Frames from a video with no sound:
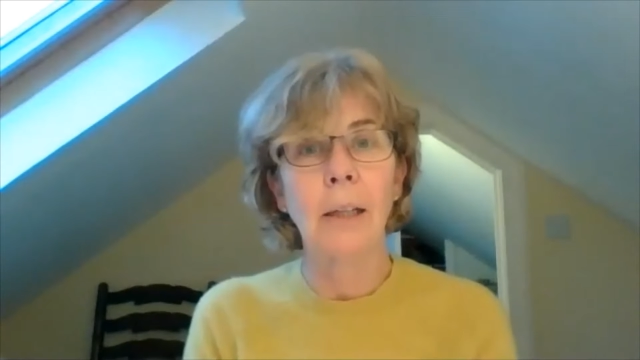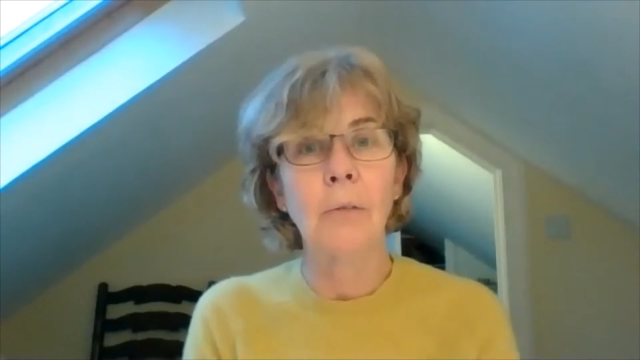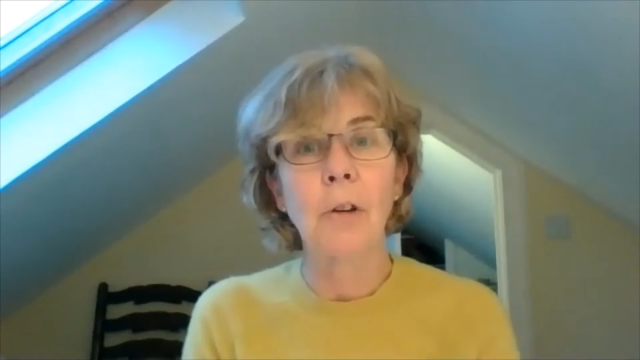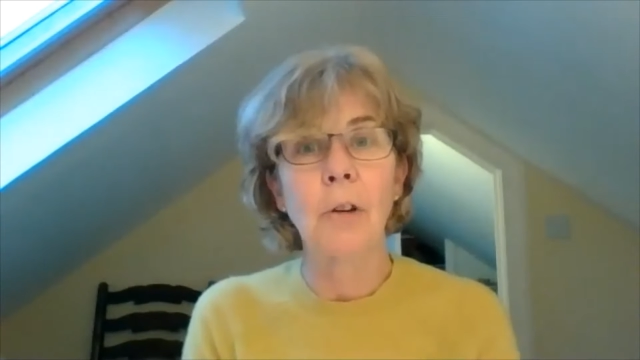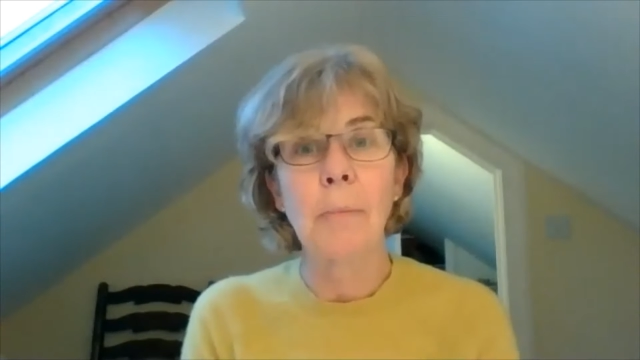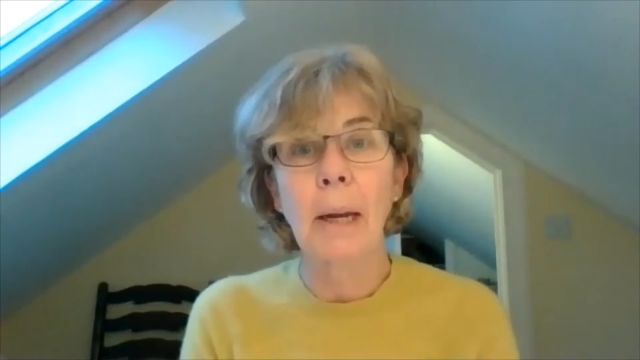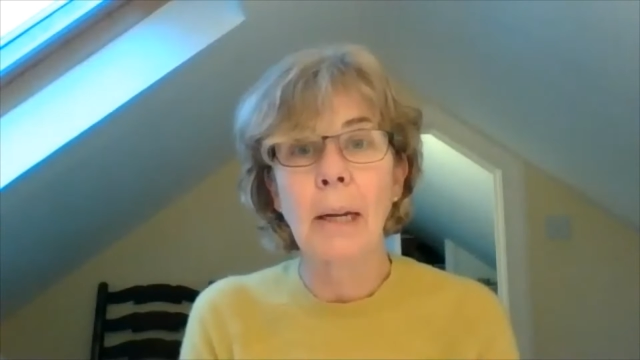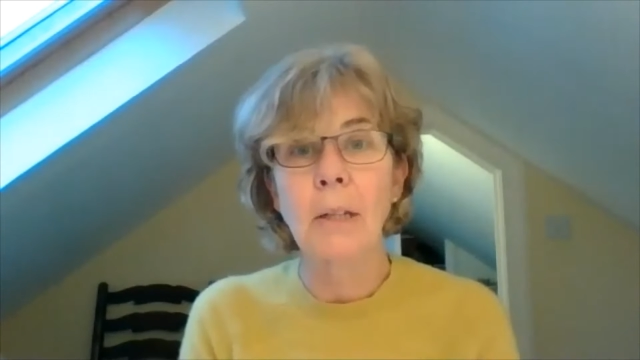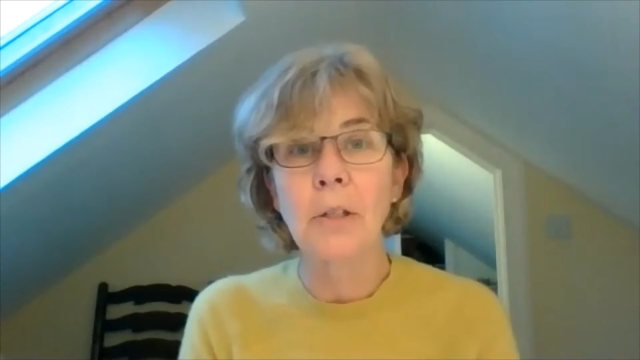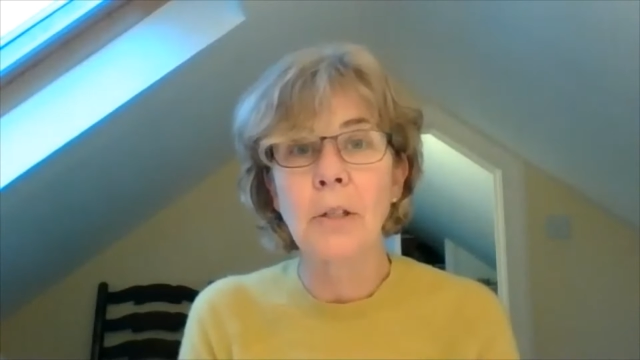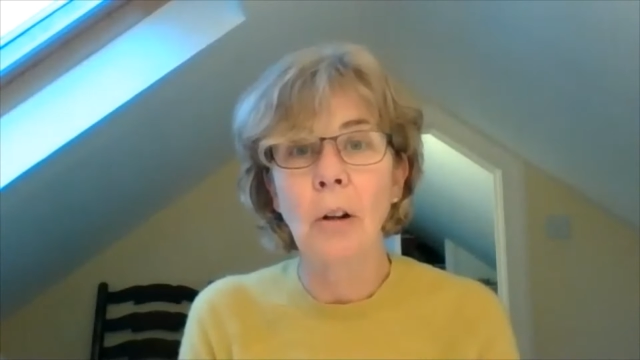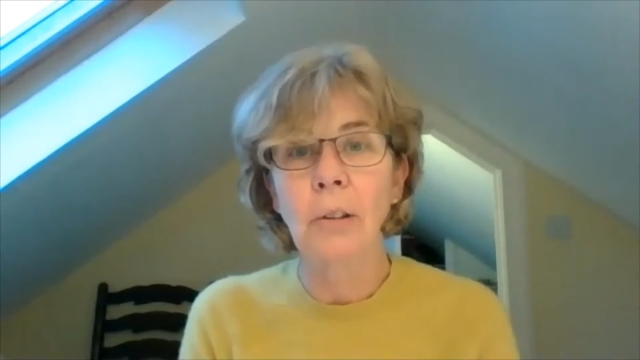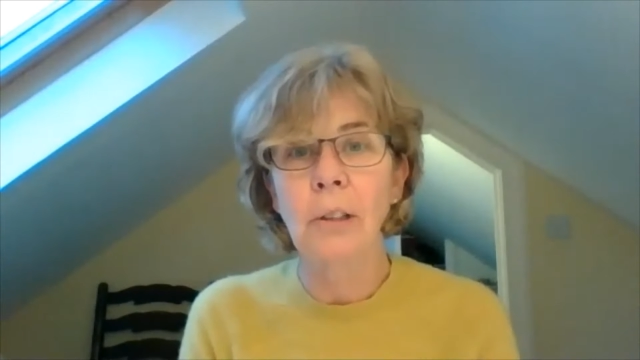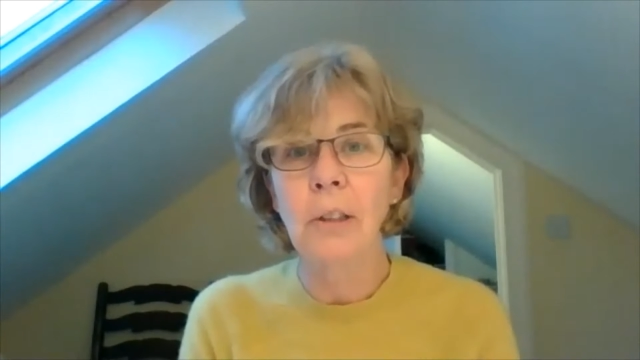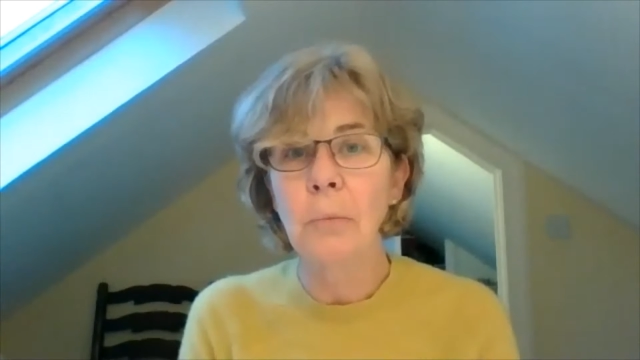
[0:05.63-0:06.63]
ReMake
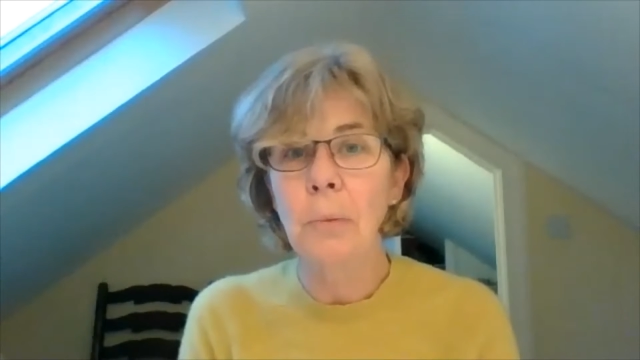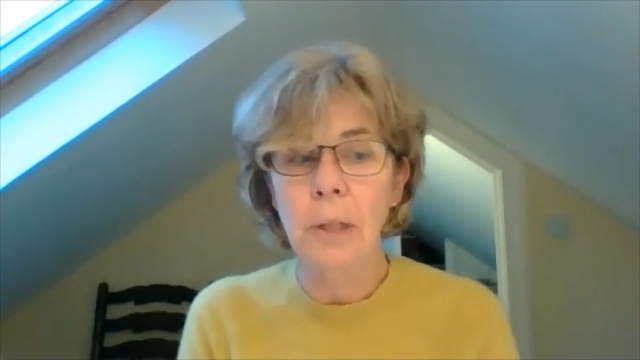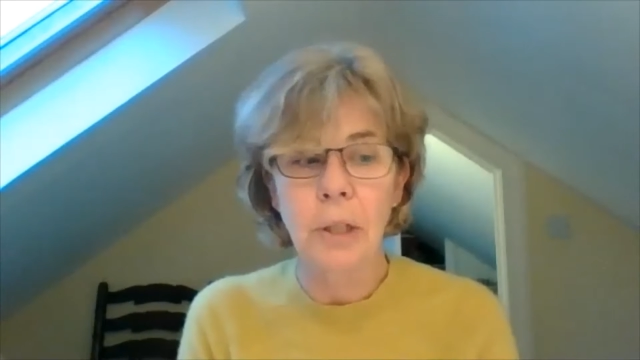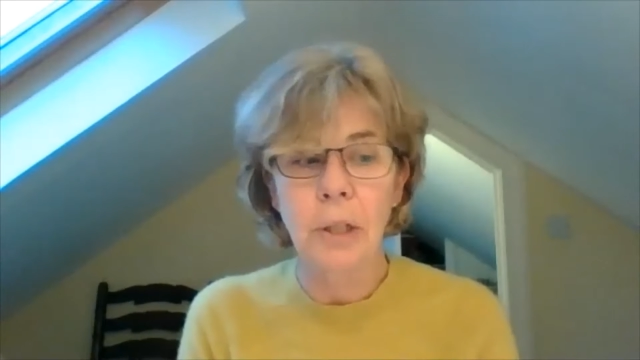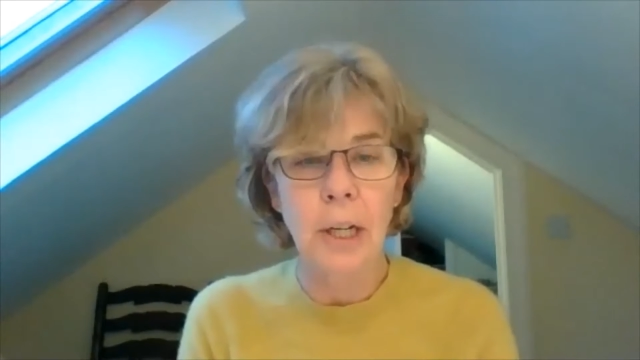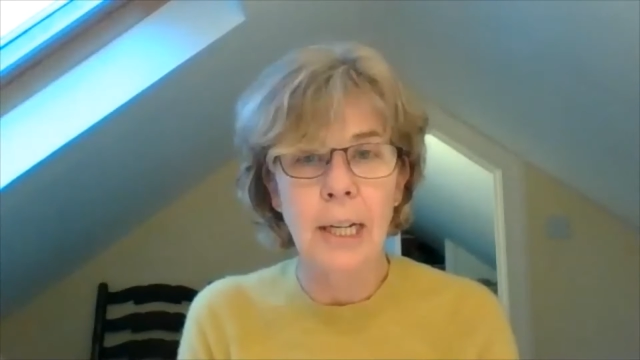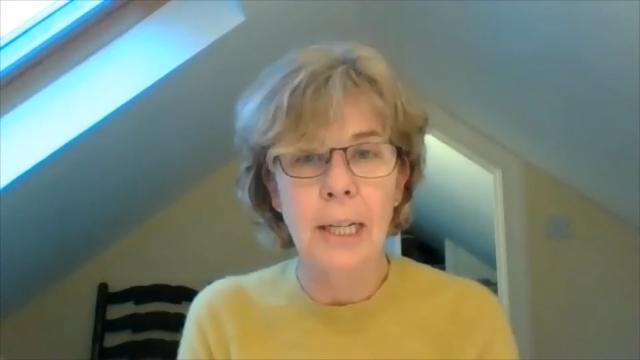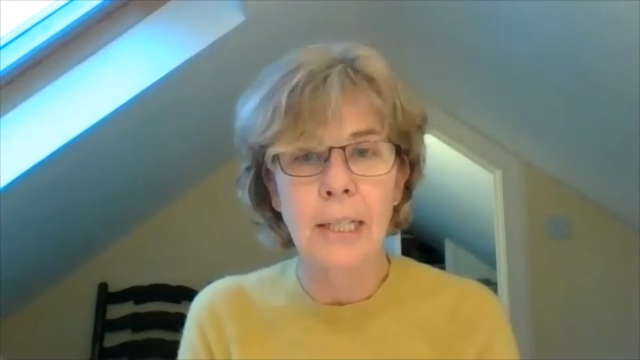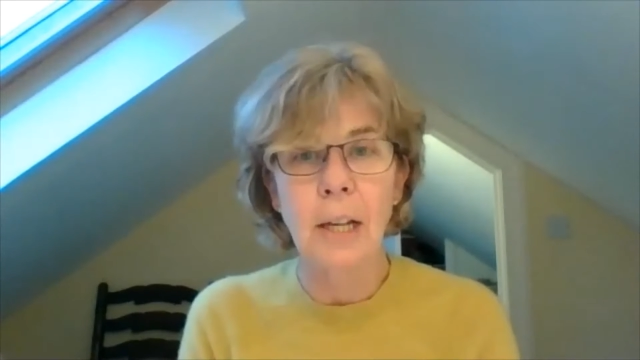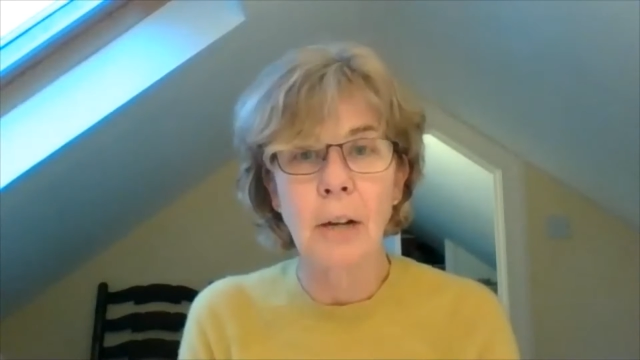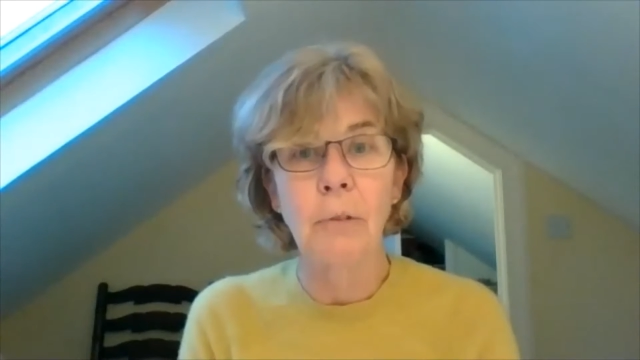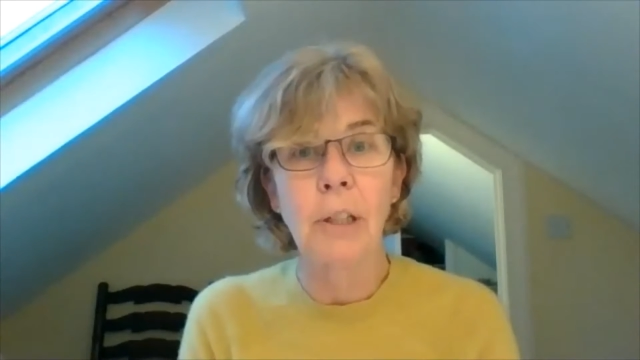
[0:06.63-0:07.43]
Scotland, which is a